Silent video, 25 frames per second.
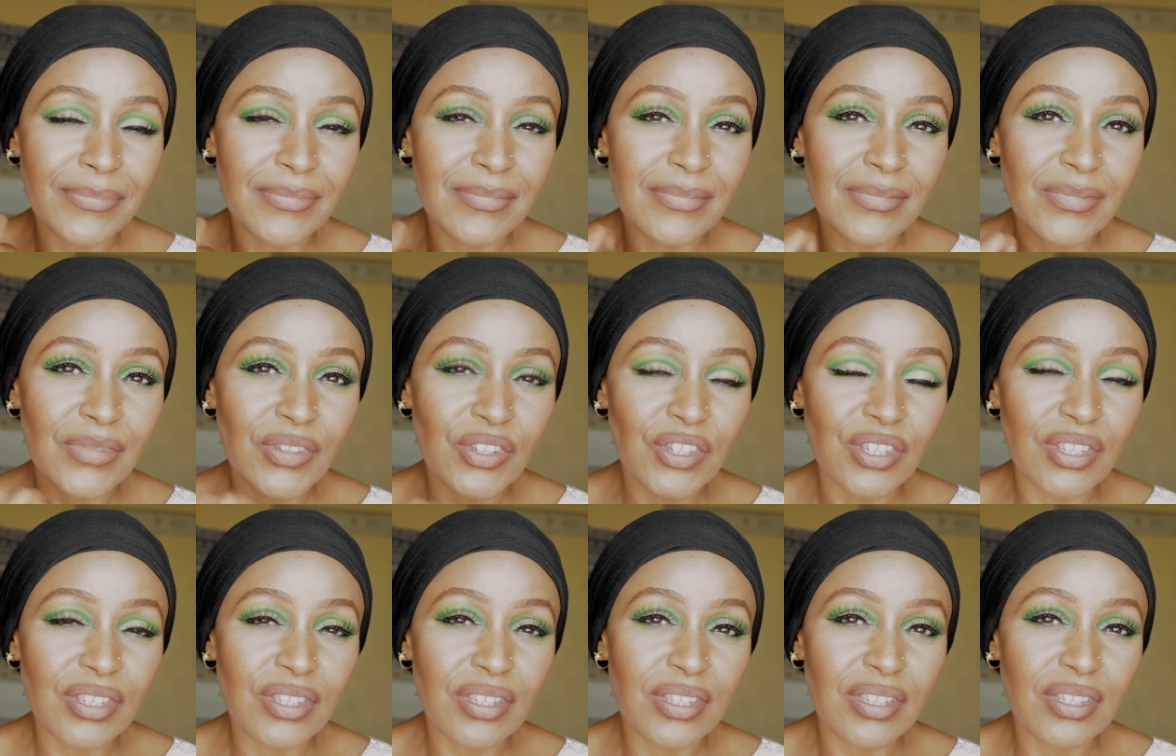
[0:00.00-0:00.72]

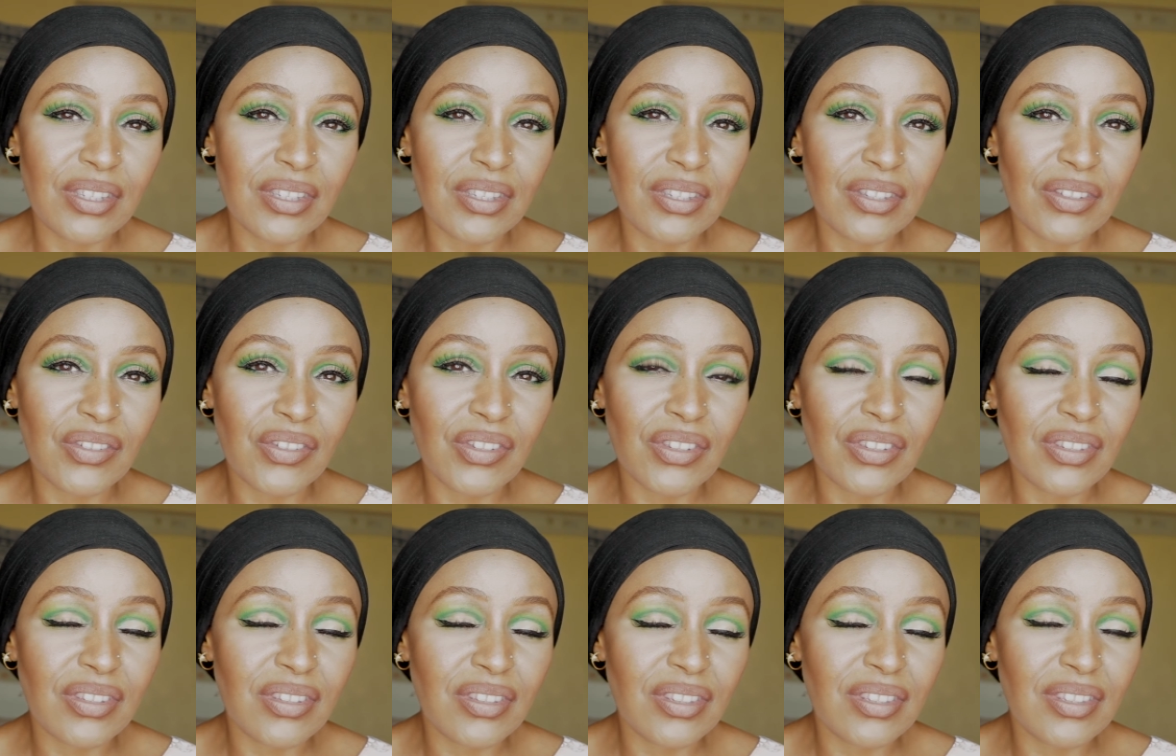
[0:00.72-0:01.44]

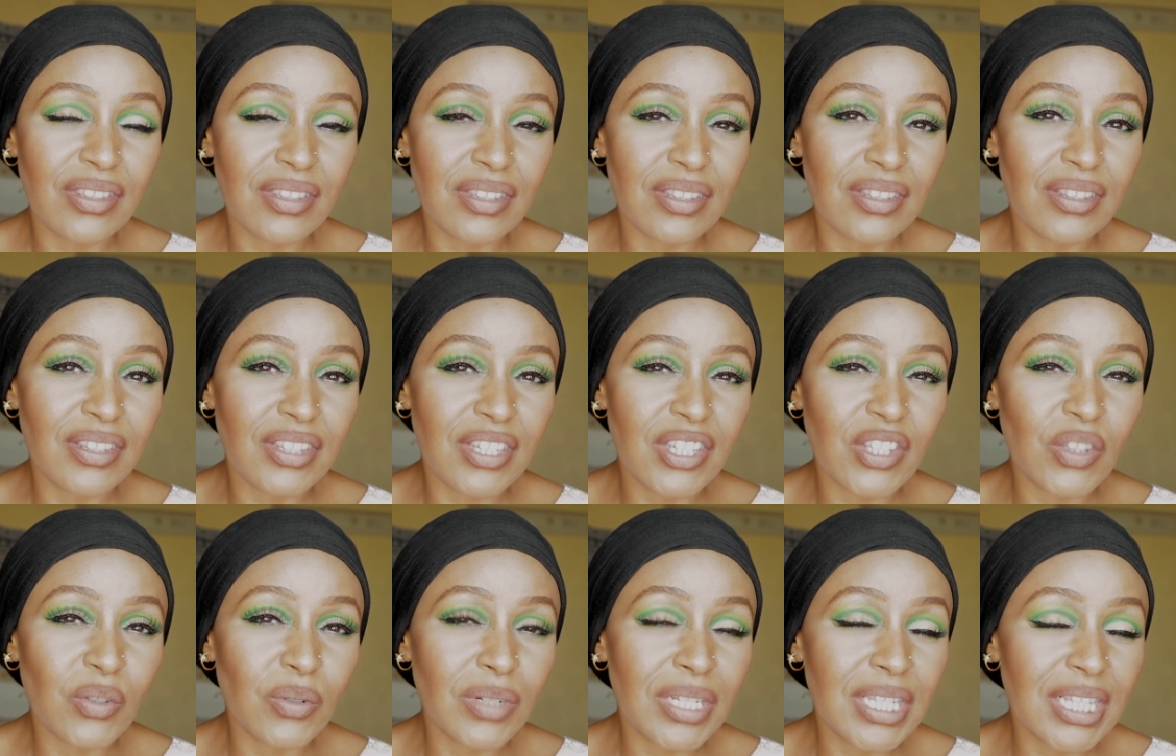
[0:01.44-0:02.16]

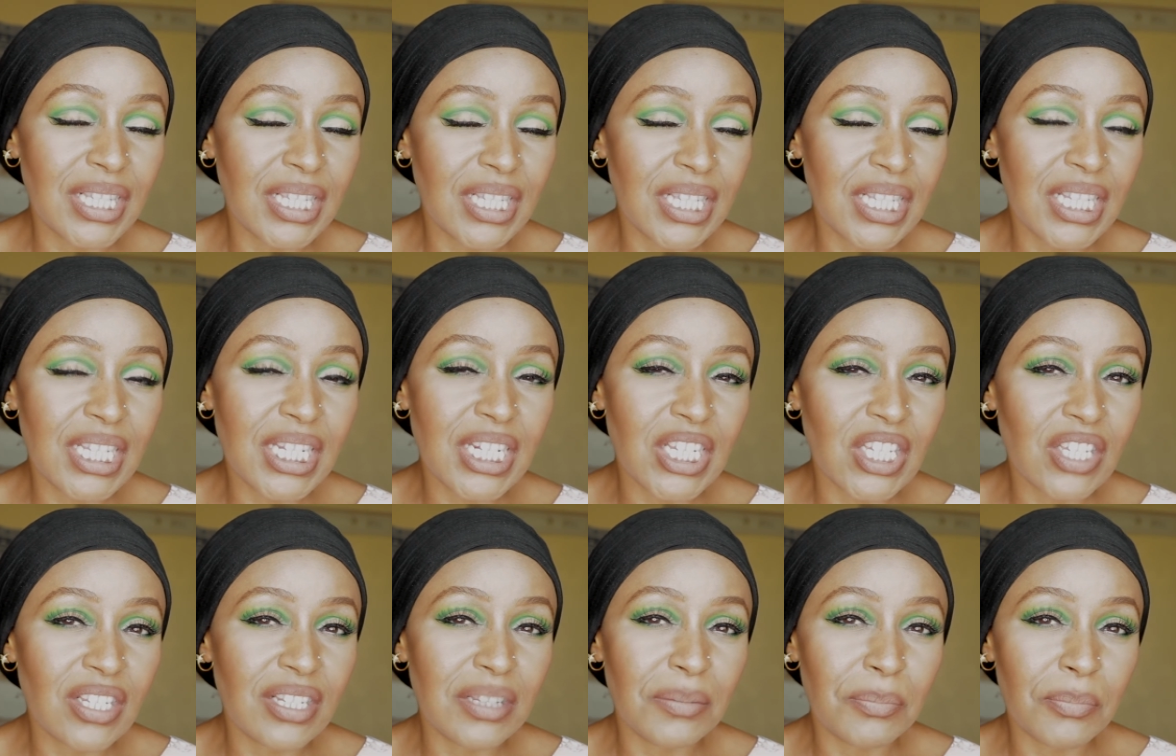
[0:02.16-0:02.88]
She's only 16
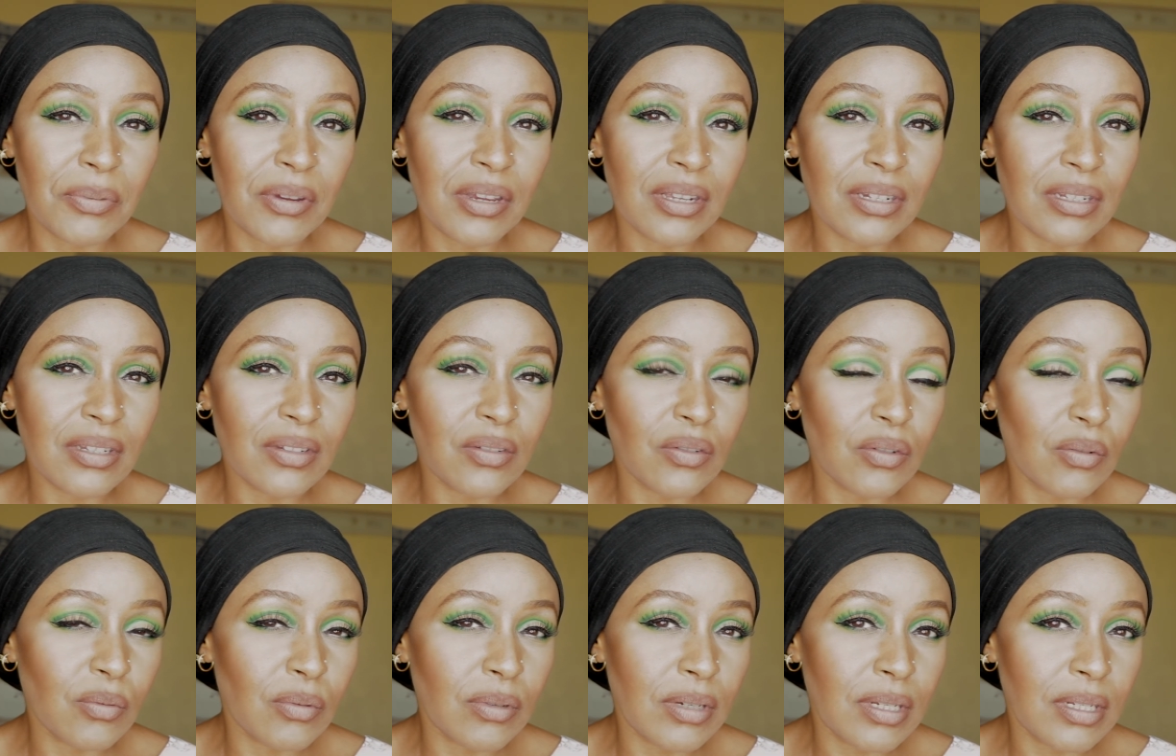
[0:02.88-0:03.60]
and she's
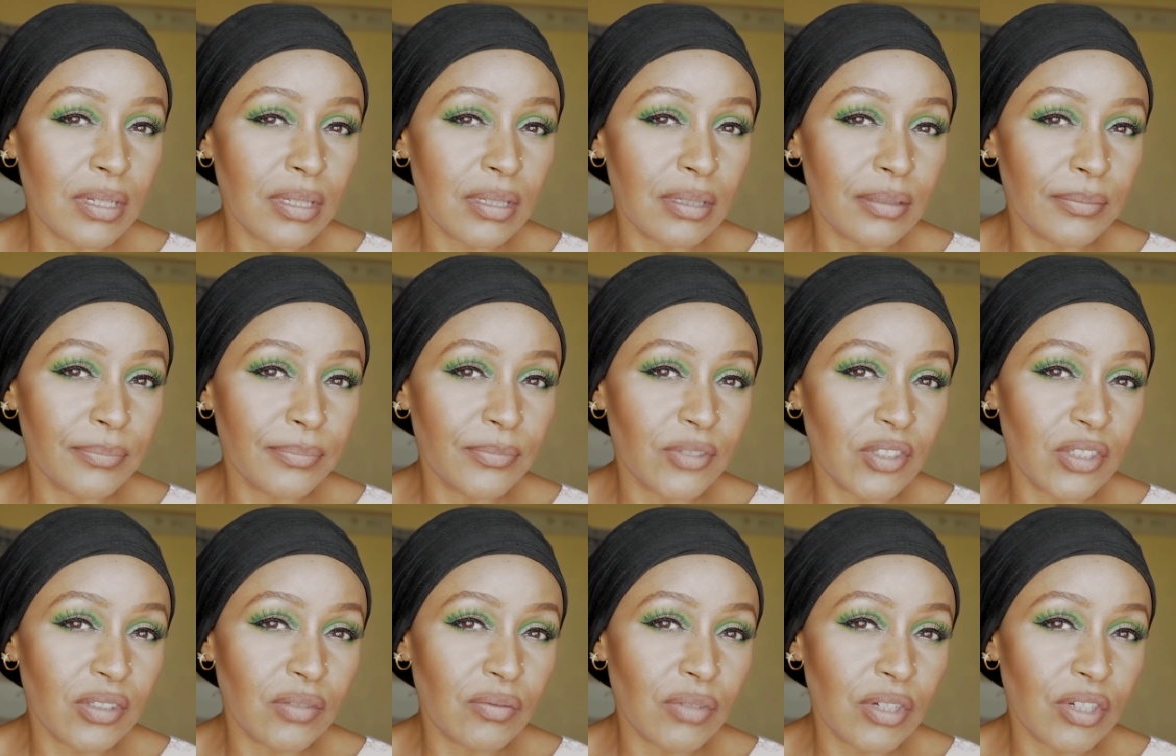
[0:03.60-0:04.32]
pregnant already.
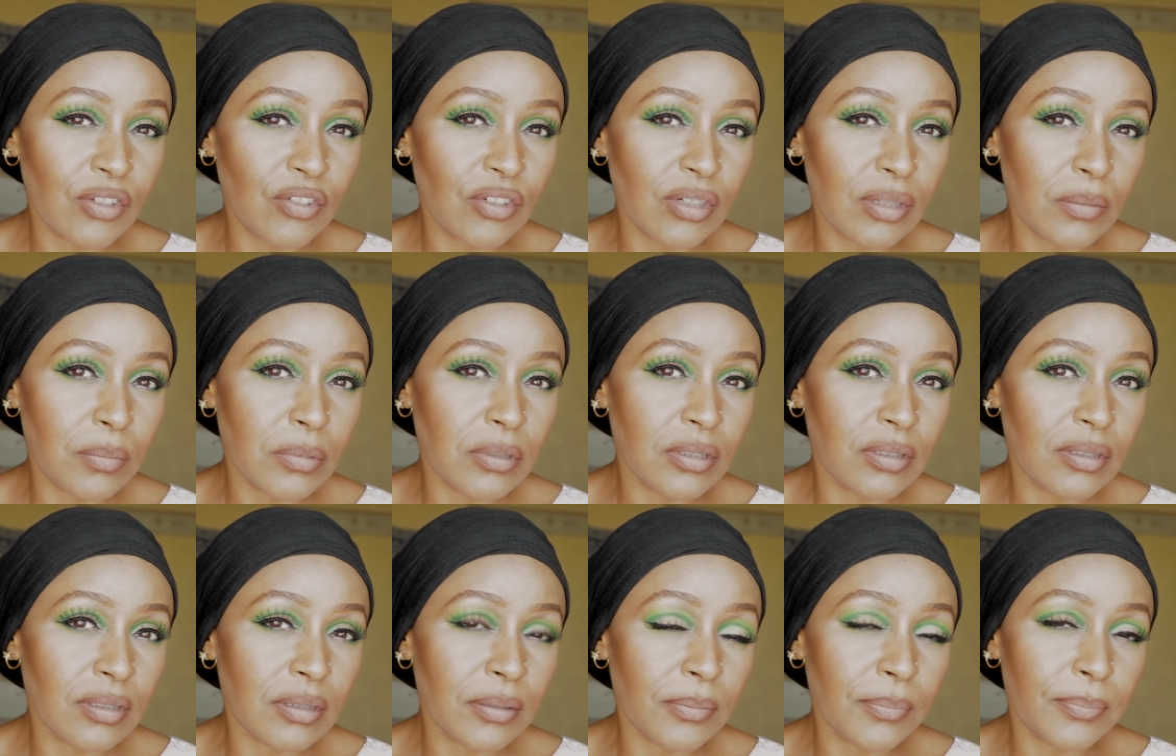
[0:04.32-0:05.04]
She's very
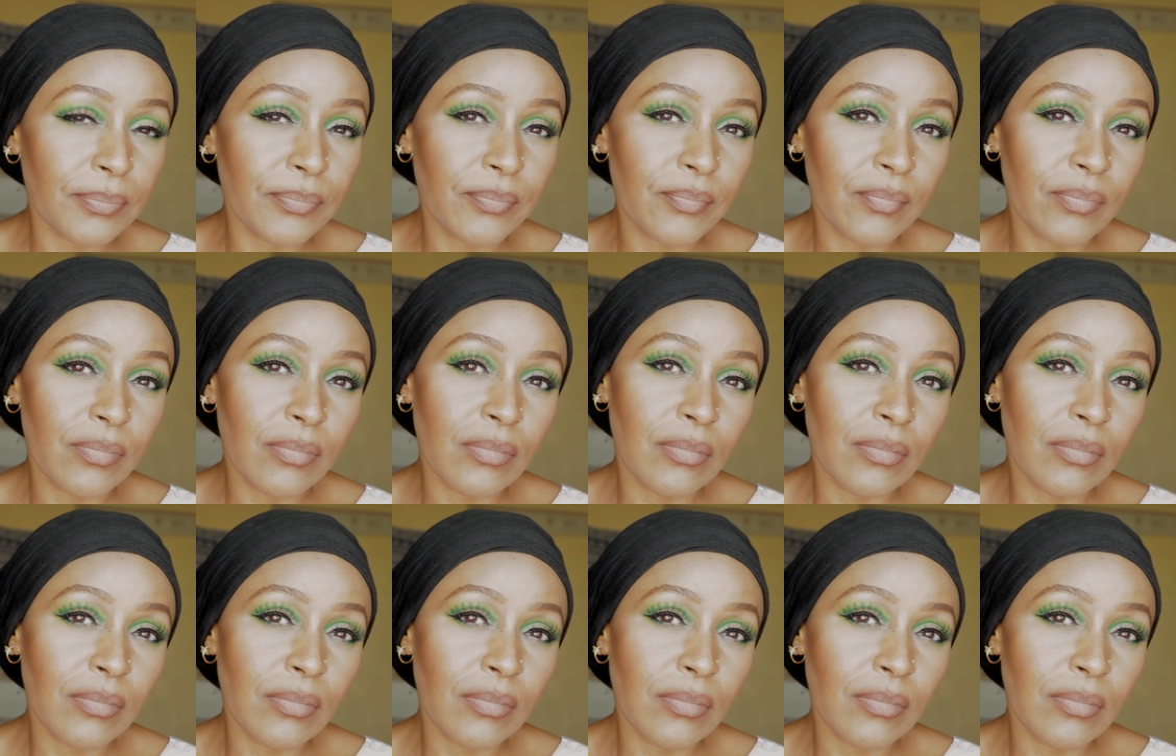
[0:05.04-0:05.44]
troublesome.